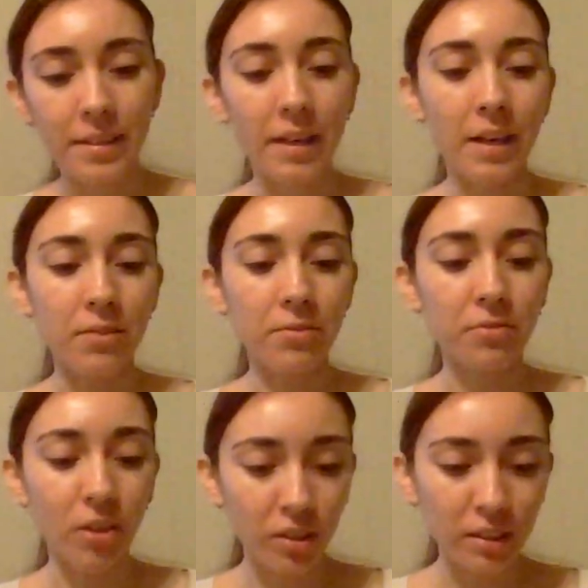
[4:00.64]
I have
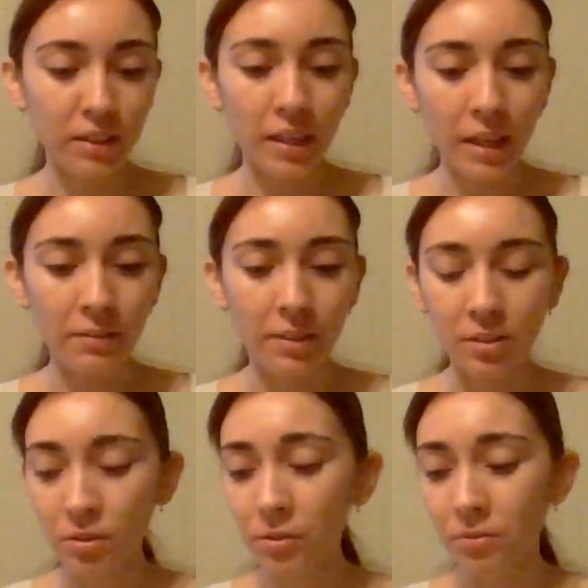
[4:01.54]
froglet, I have
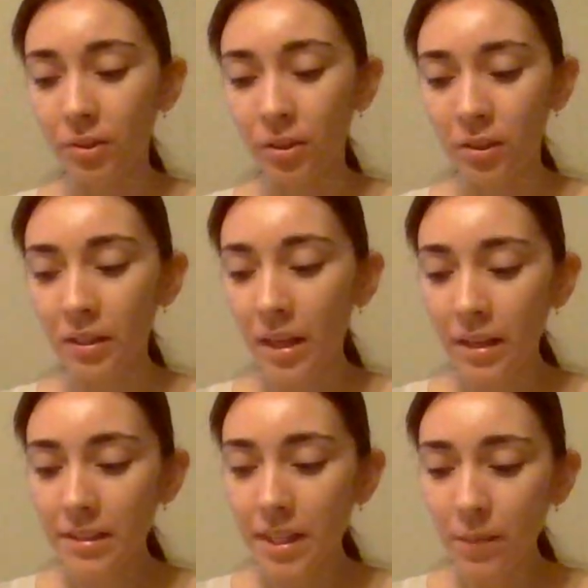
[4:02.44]
adult frog,
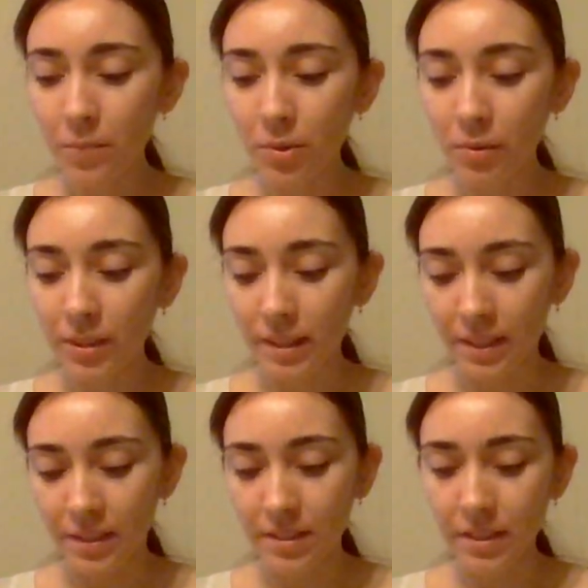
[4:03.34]
tadpole with
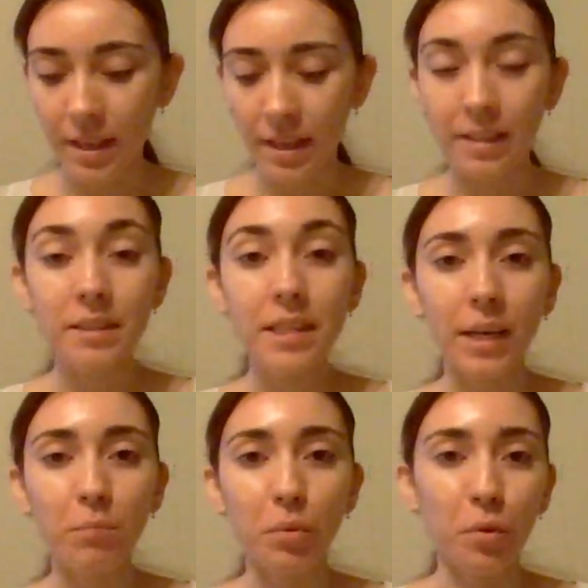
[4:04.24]
legs, and
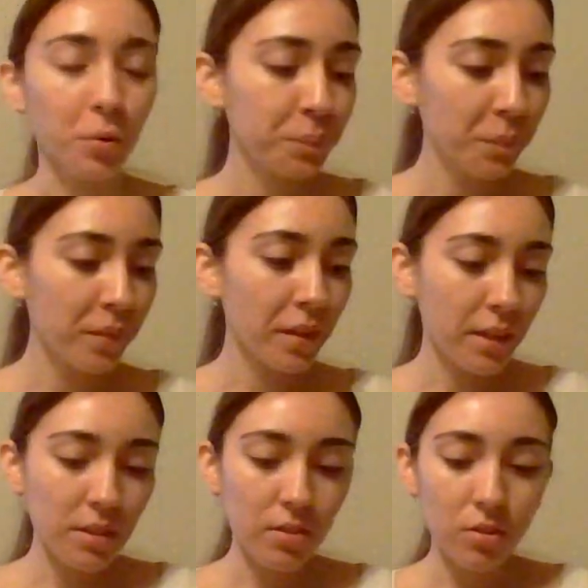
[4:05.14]
tadpole.
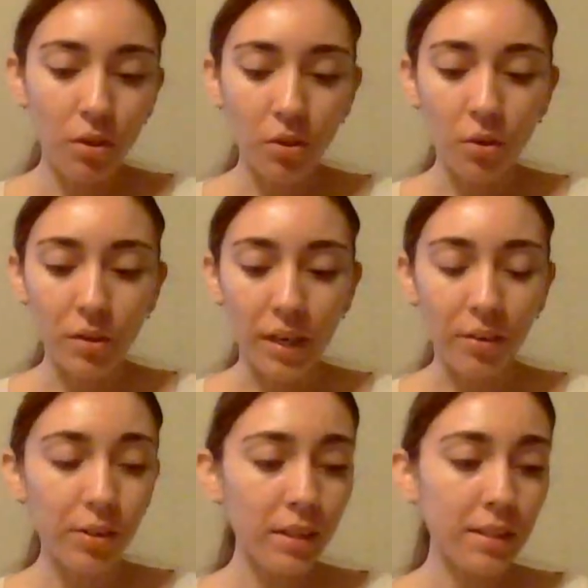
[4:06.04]
So
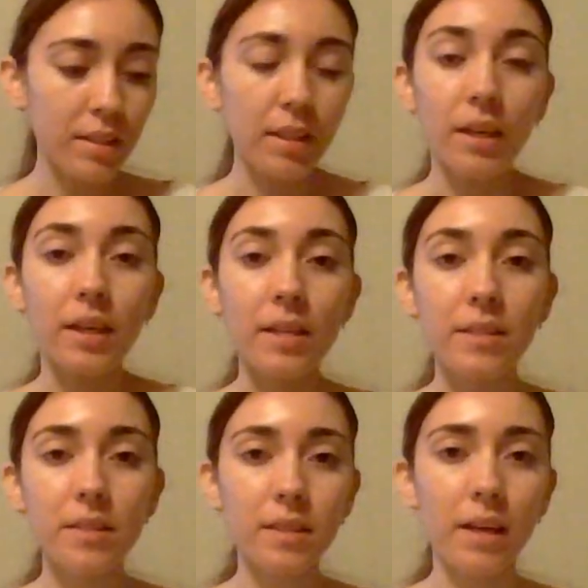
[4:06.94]
now the idea
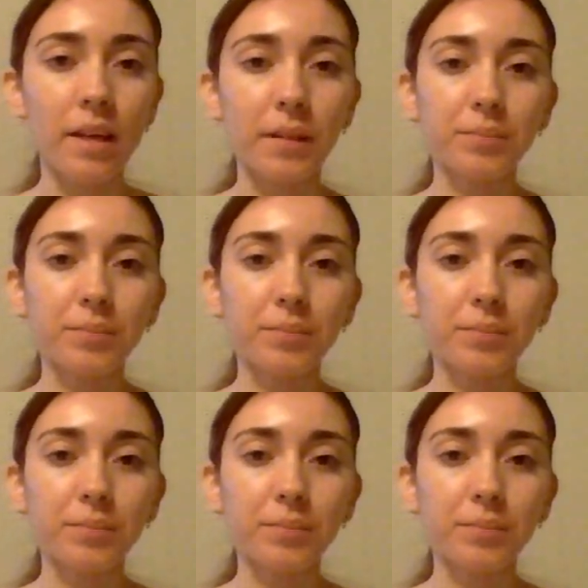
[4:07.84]
is that